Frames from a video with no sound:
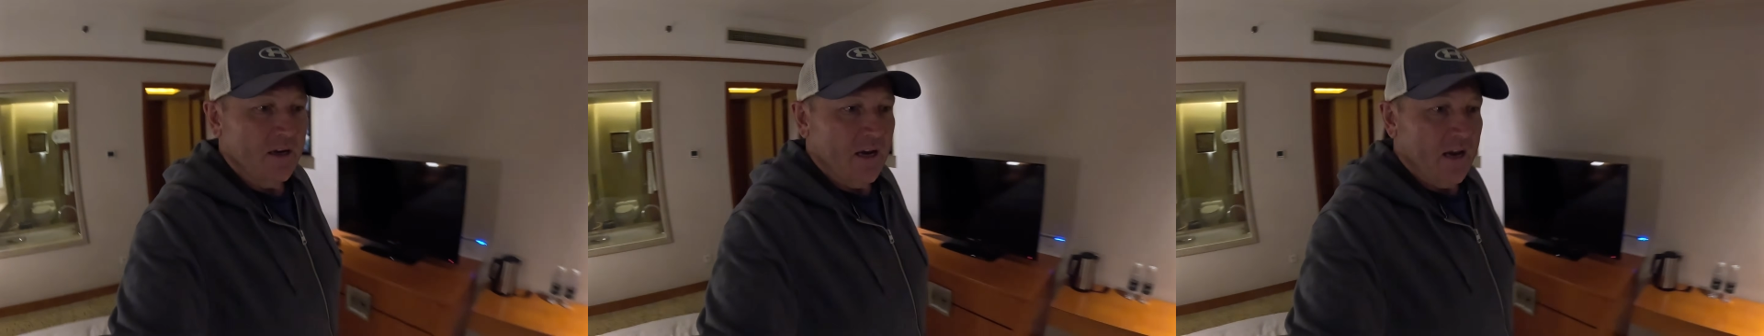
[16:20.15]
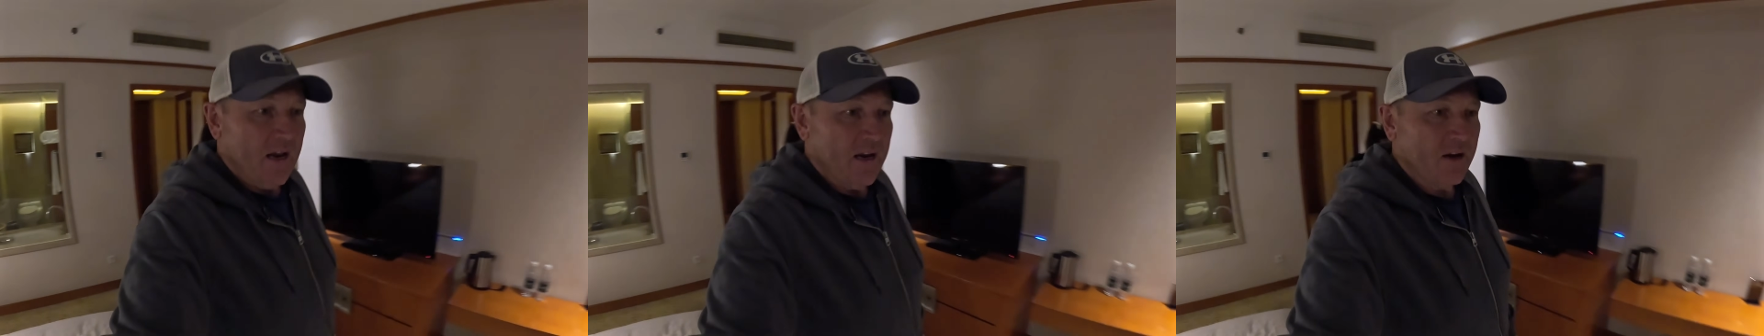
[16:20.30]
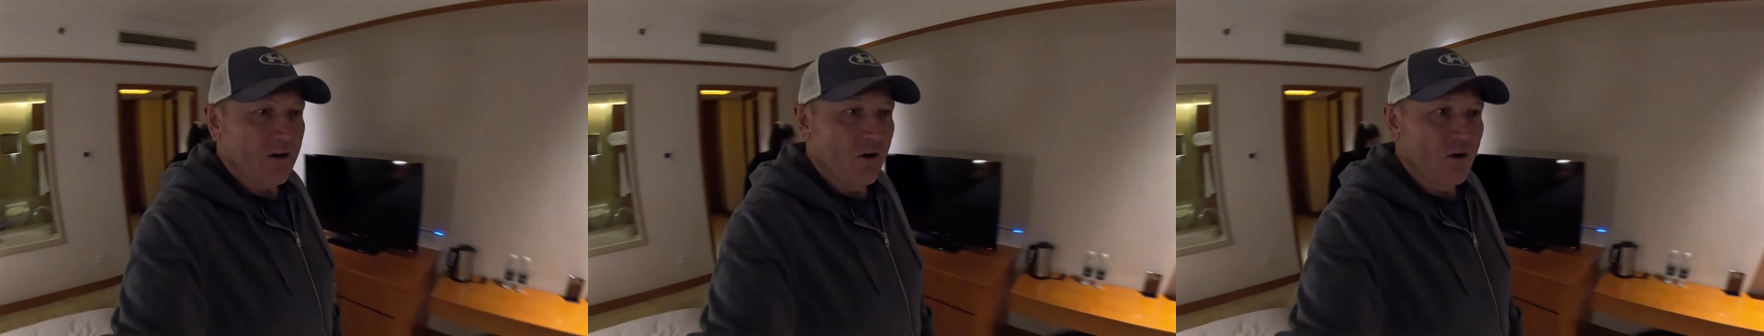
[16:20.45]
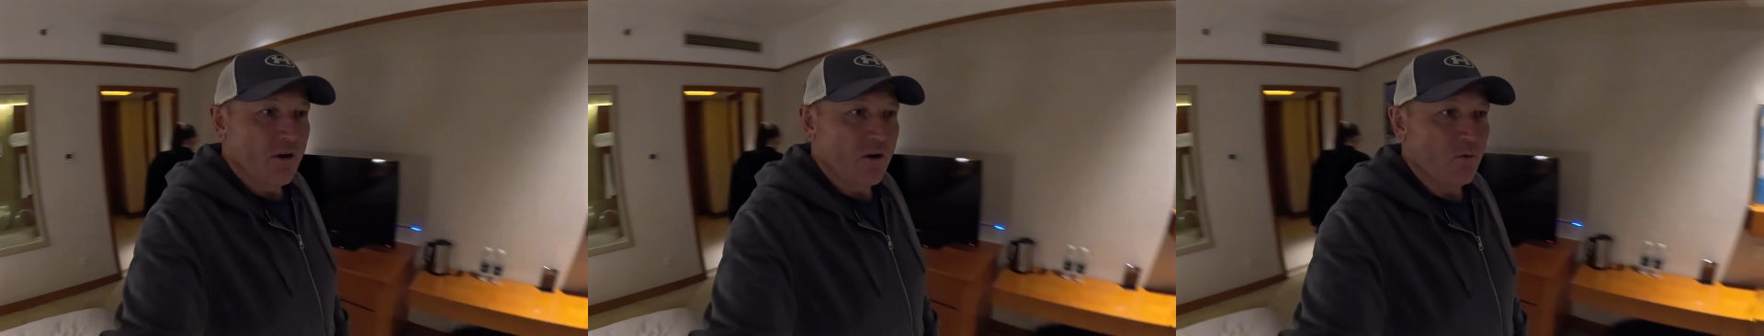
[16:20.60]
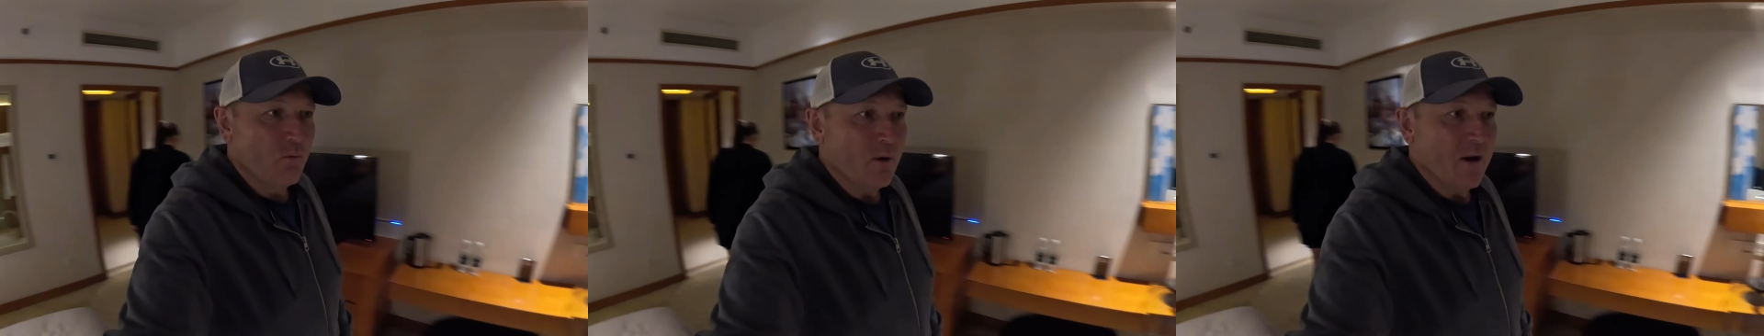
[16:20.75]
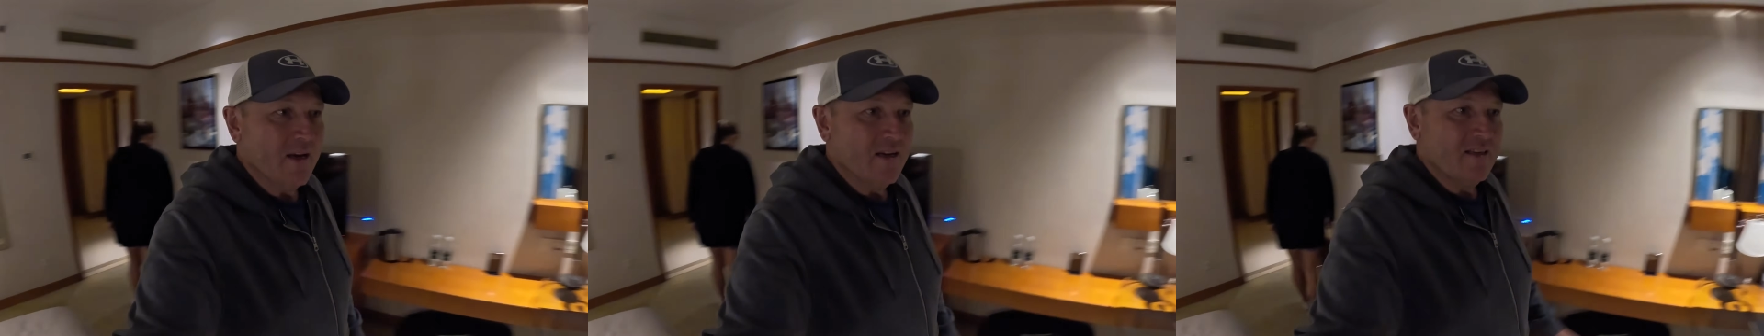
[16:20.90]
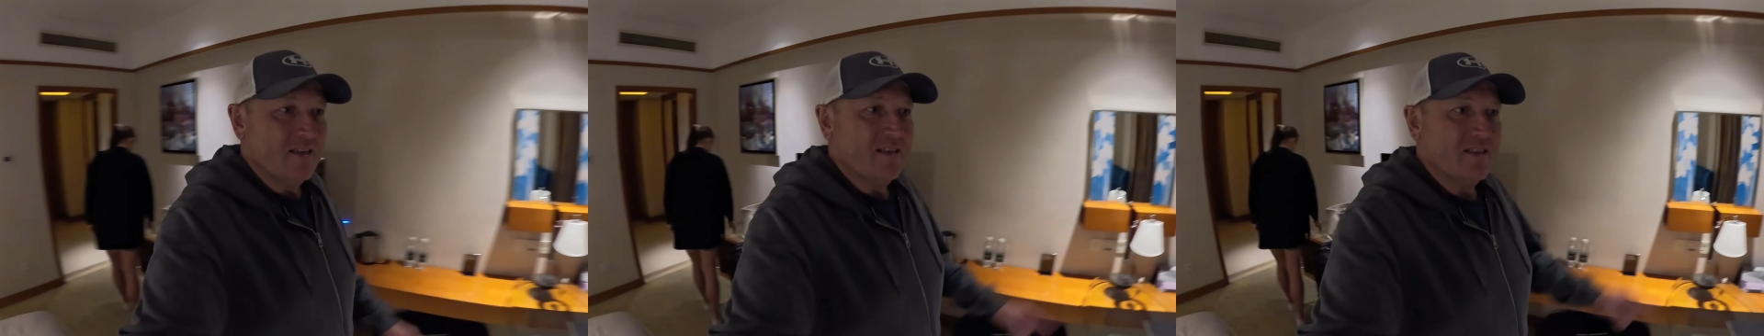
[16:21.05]
it kind of
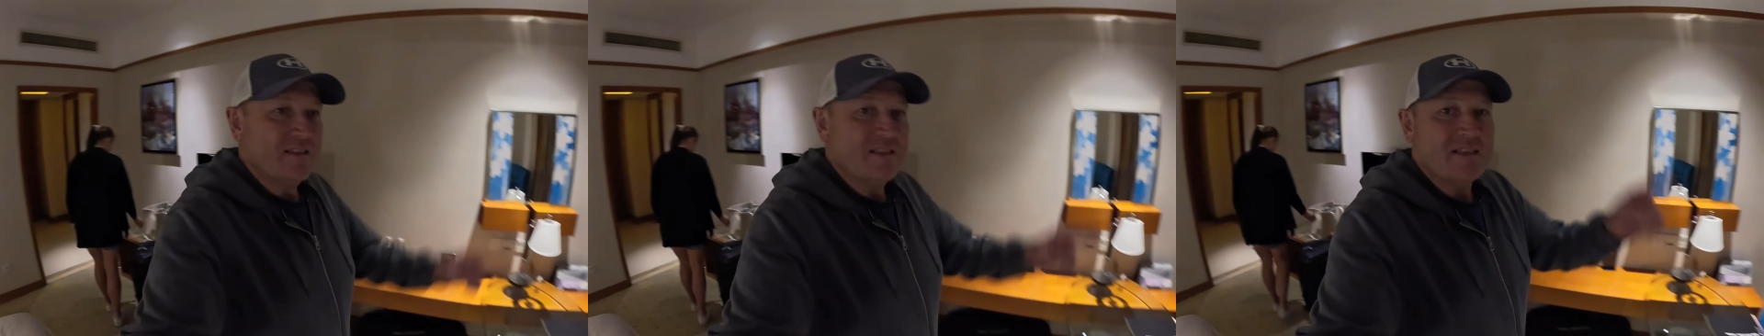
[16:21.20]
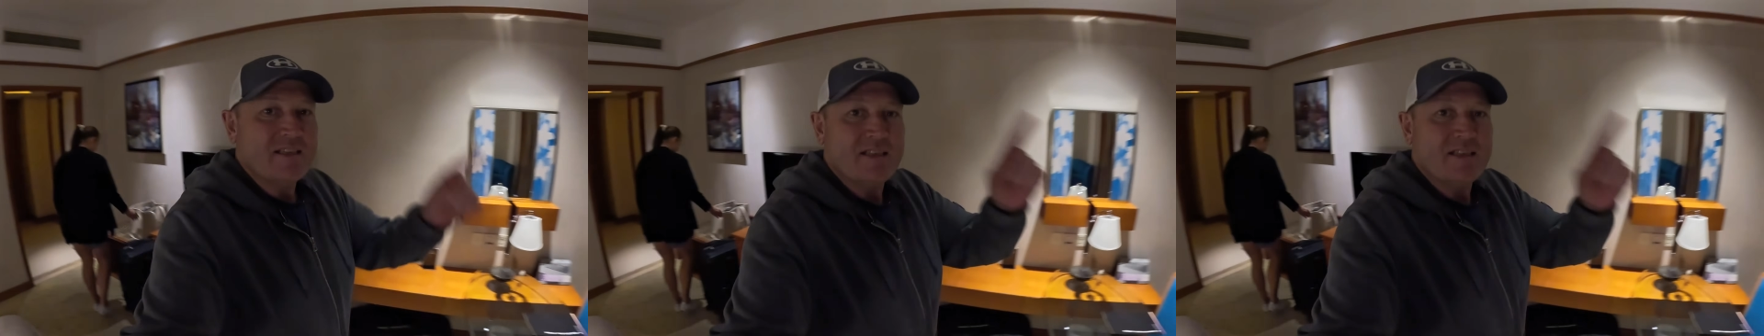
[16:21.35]
went